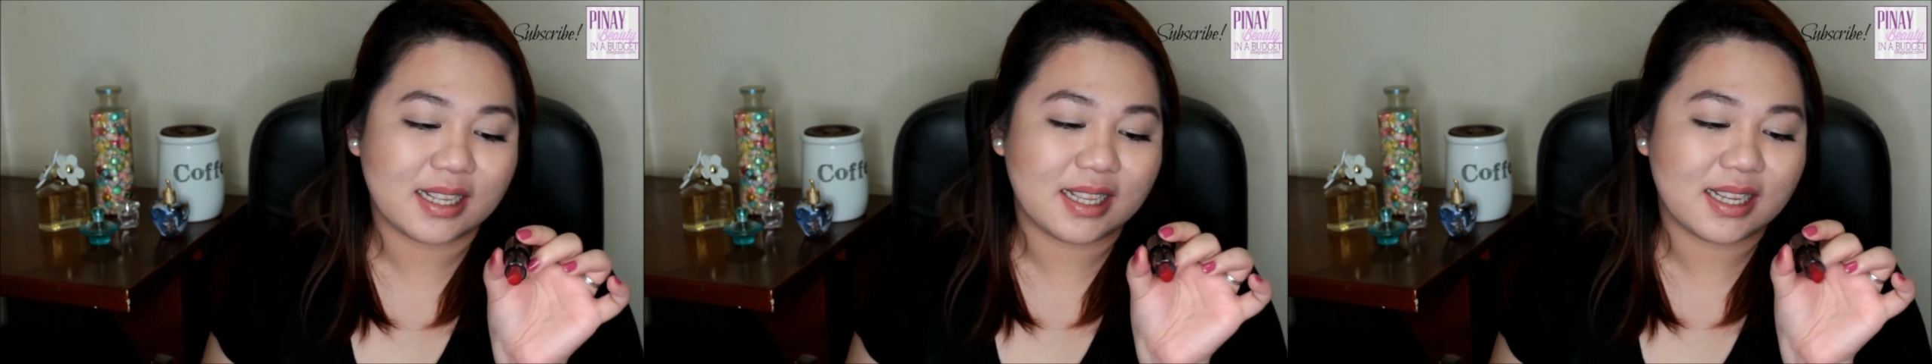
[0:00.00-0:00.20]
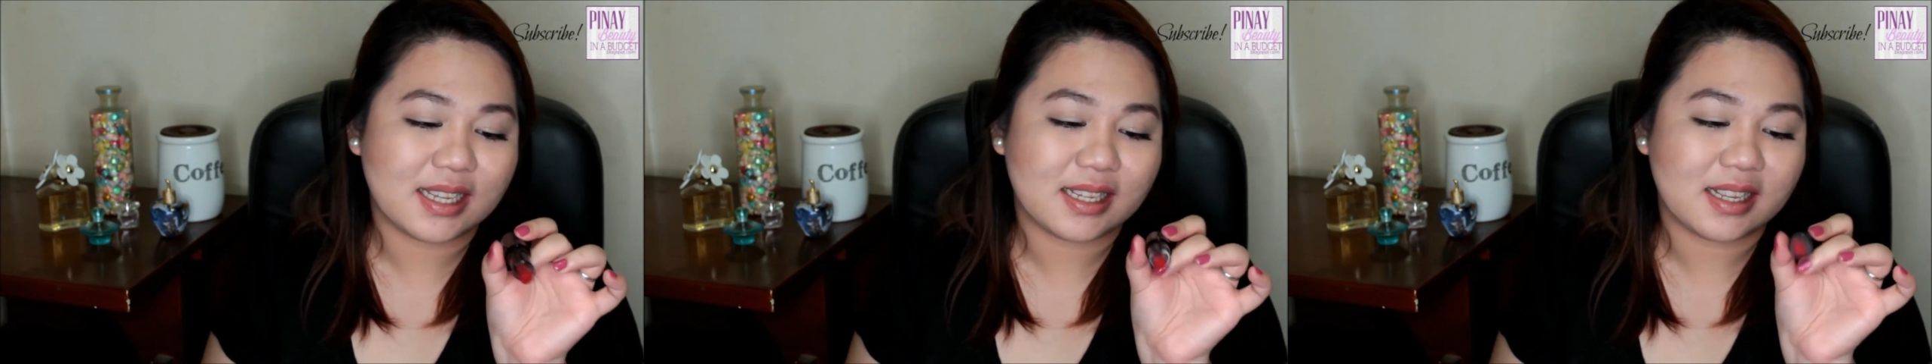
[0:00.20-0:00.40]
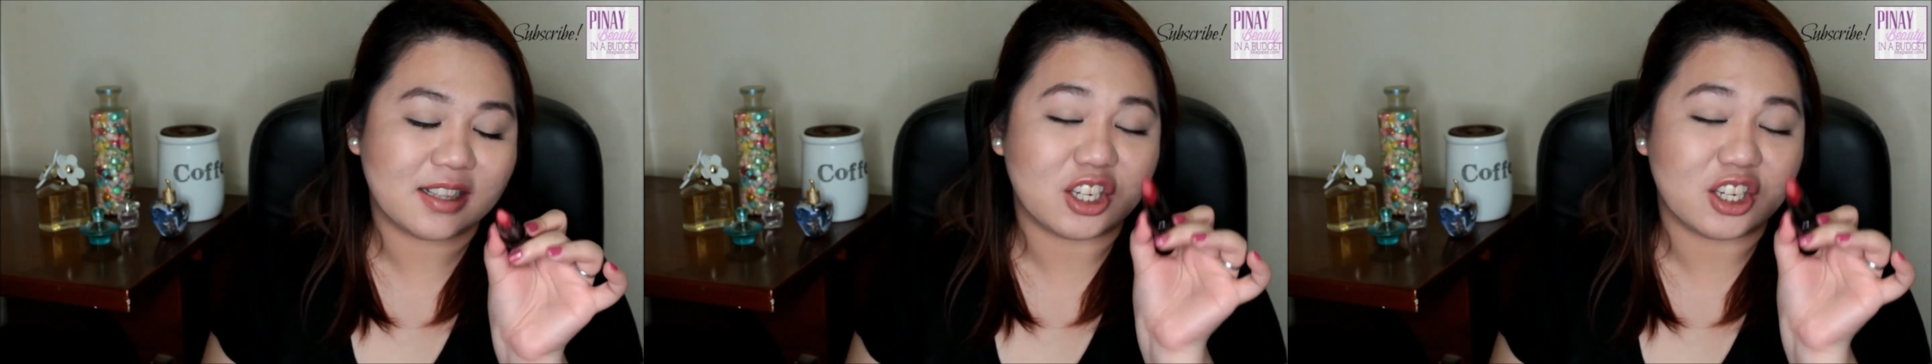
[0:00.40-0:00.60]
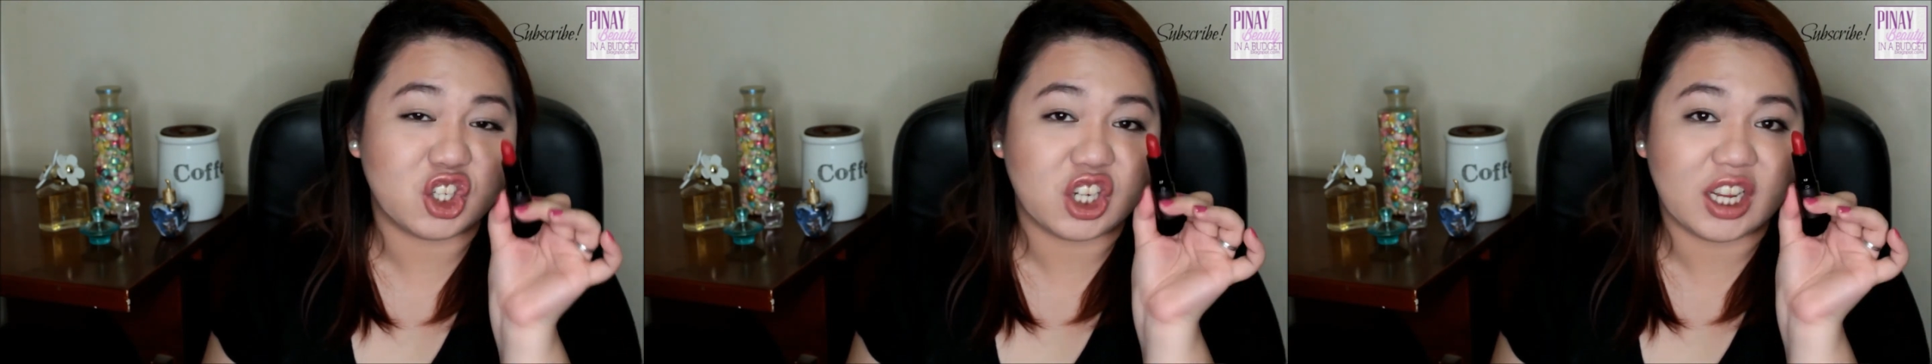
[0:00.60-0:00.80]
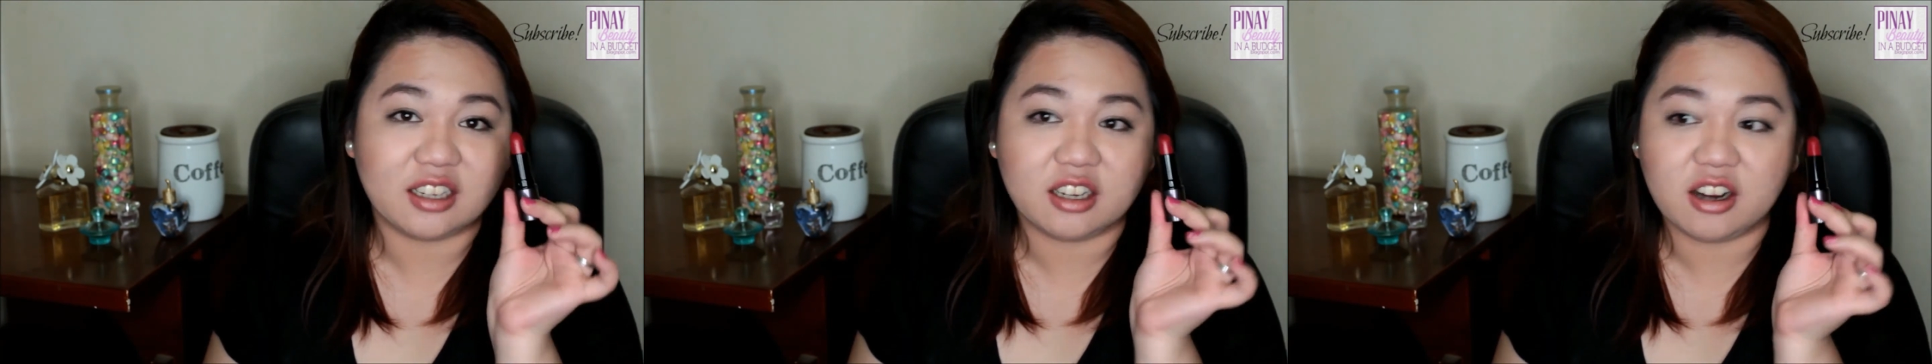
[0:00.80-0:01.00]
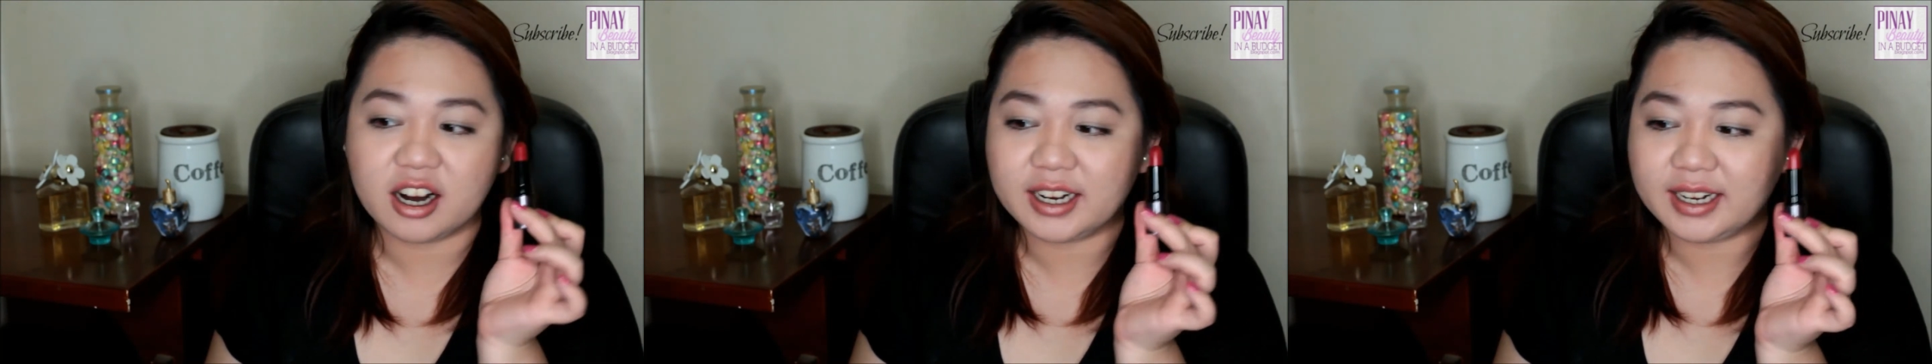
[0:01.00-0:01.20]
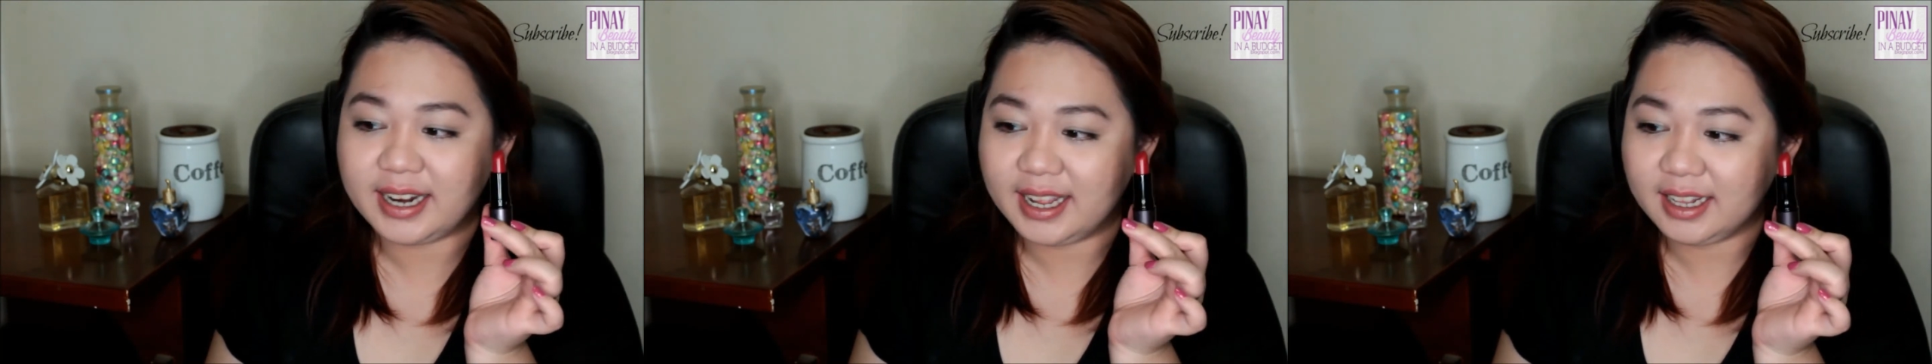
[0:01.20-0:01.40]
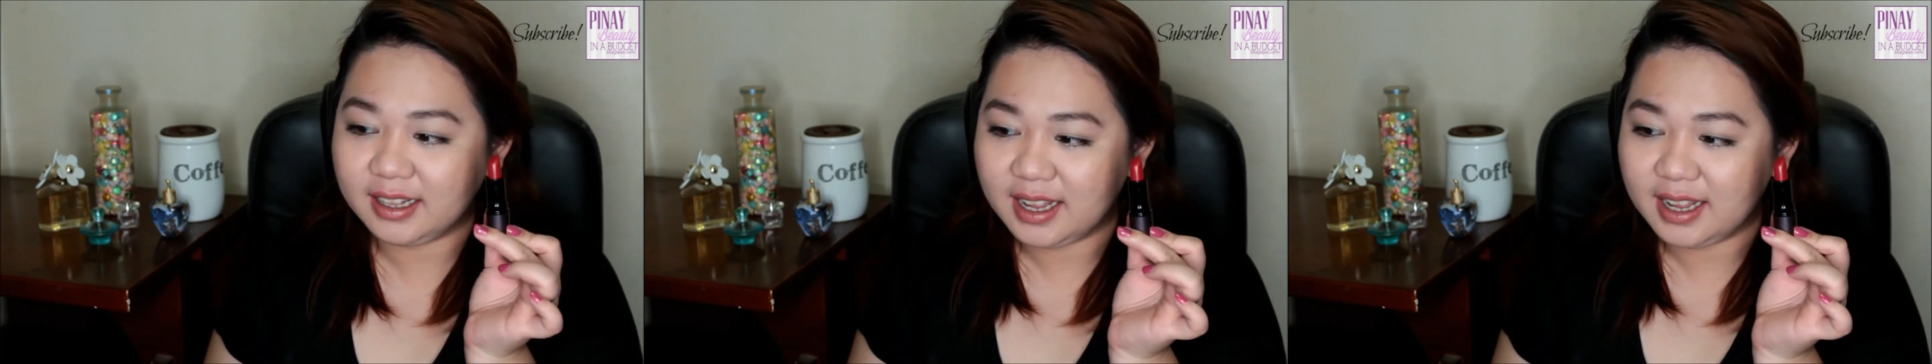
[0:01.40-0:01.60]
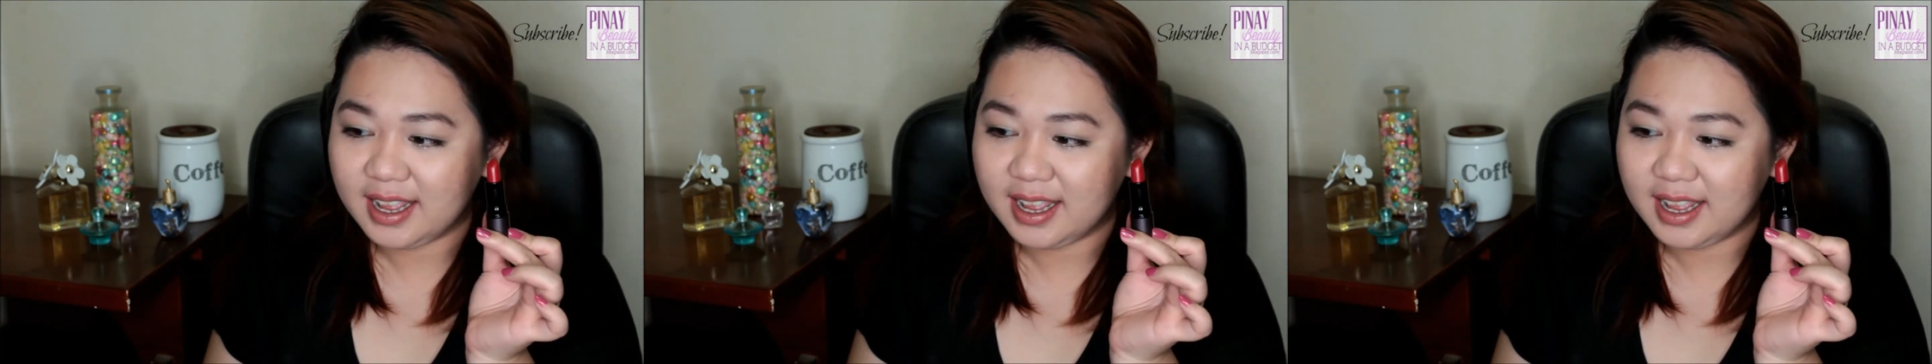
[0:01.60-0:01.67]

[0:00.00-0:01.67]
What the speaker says: and this is in the shade Garnet.